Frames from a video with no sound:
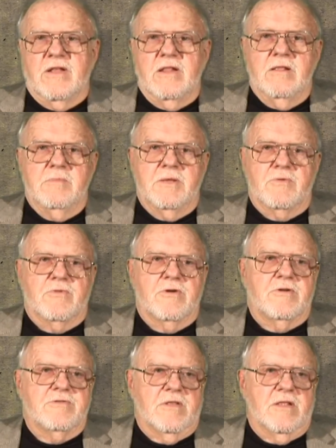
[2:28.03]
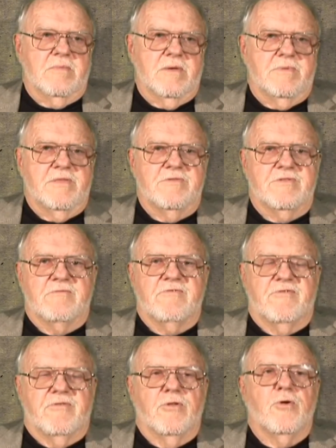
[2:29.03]
a little bit worse, a little bit, but there's a
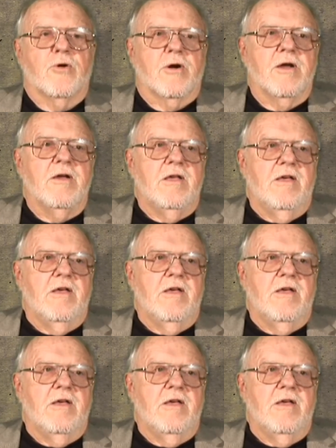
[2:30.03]
floor